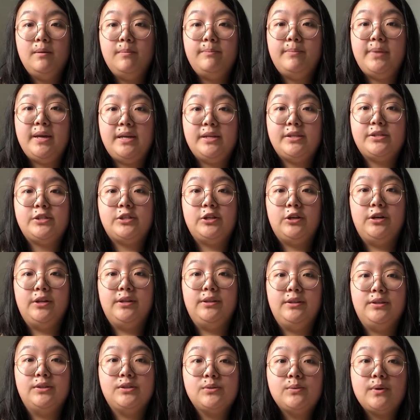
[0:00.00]
based on
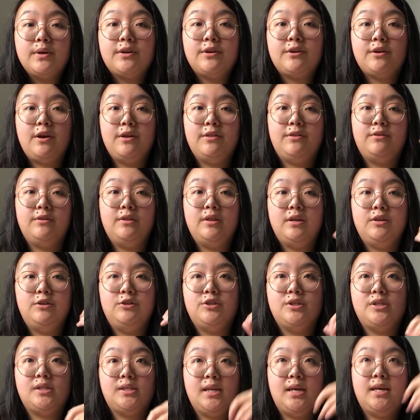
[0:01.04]
the sweater, other than
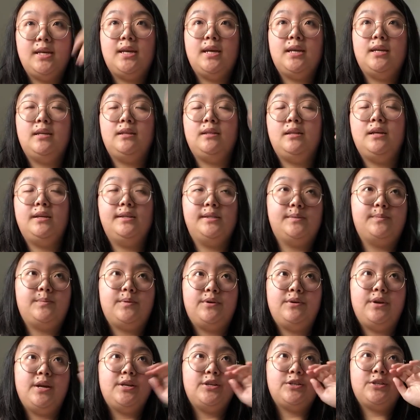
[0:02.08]
just like getting the
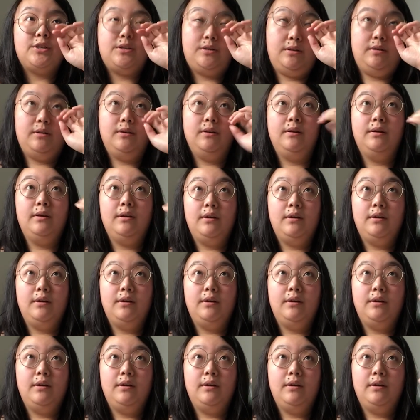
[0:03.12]
inspiration